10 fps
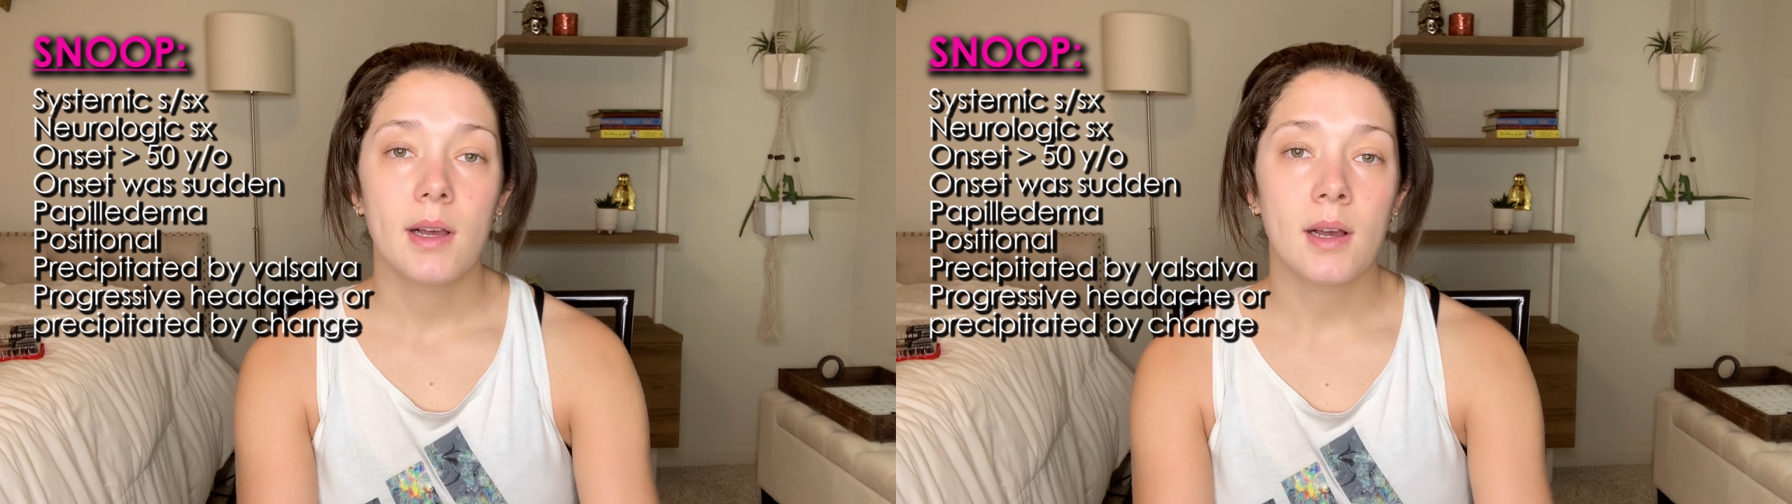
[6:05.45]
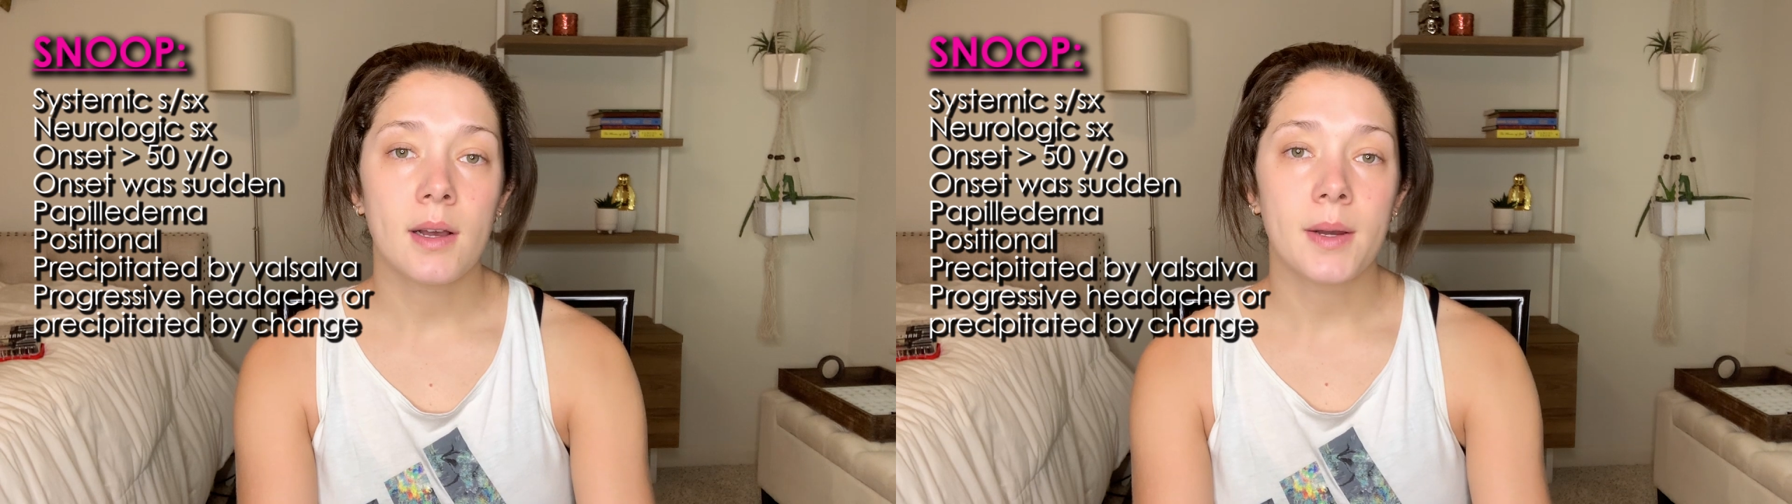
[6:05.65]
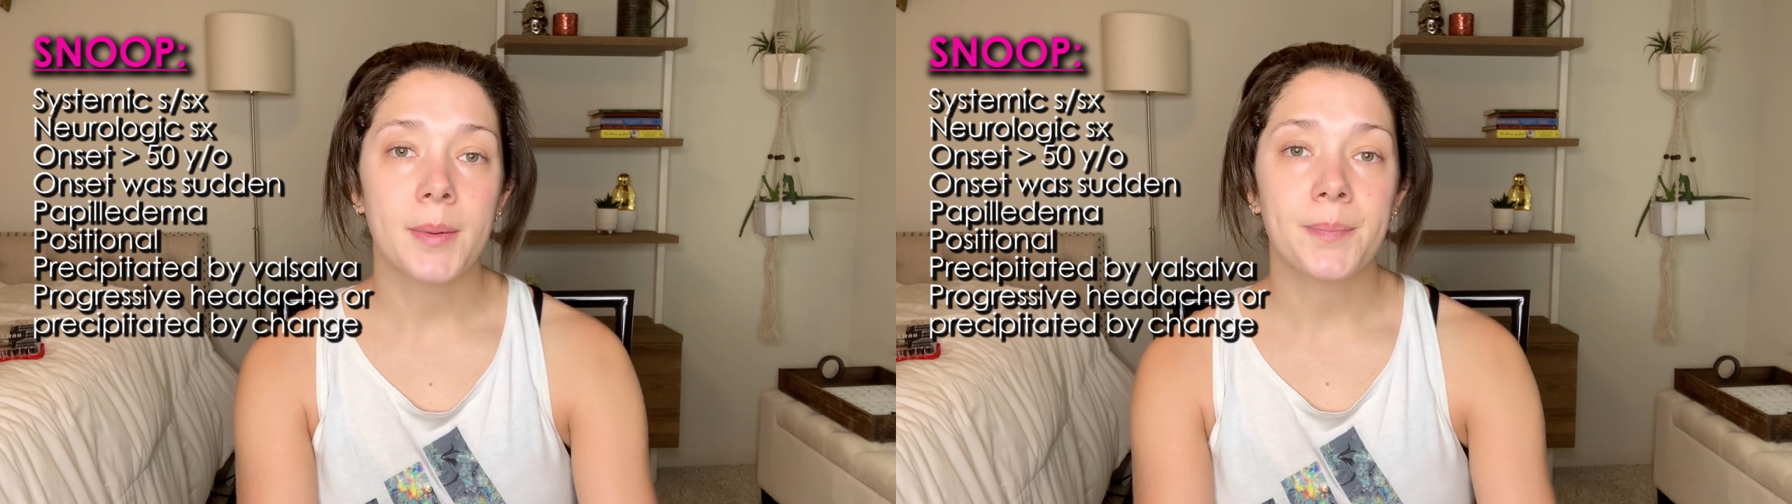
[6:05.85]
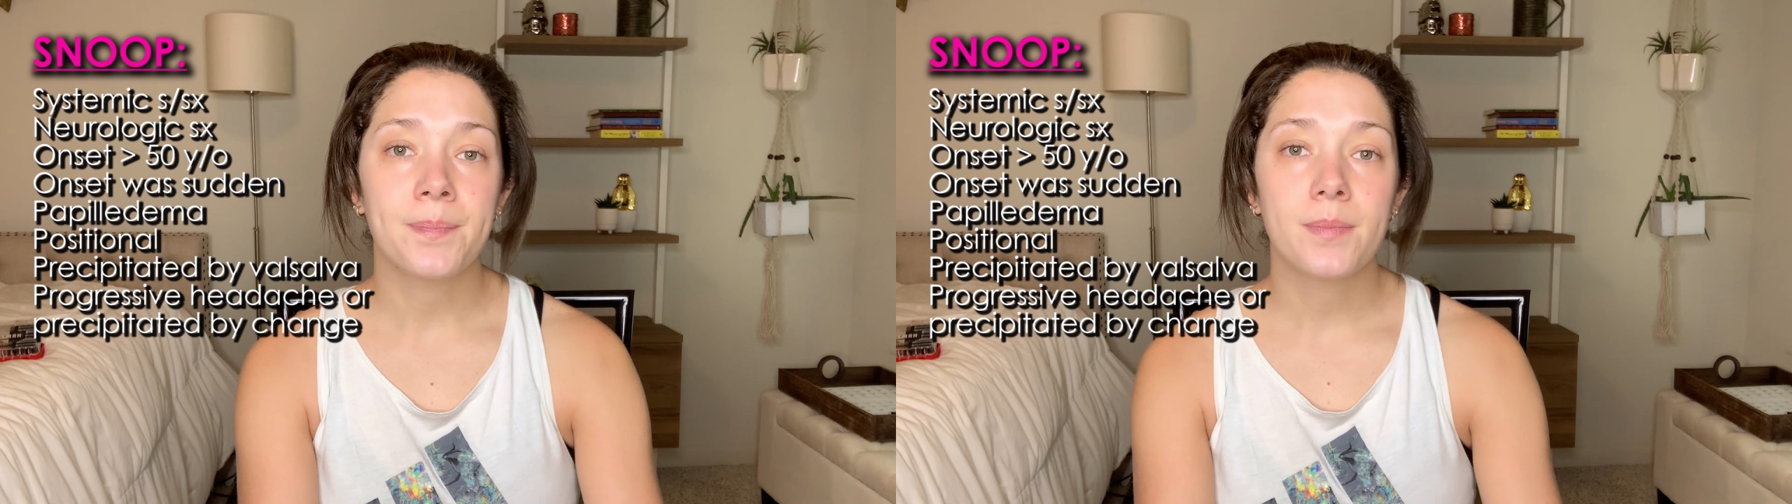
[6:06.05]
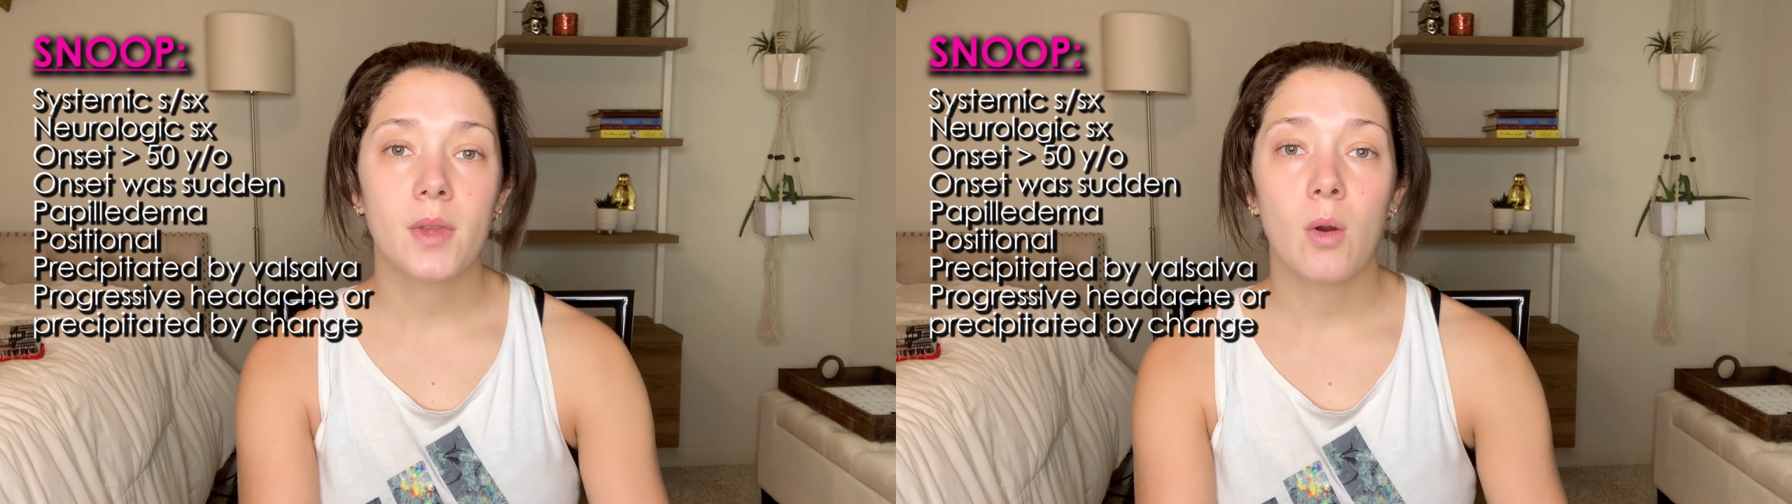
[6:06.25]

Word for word: um,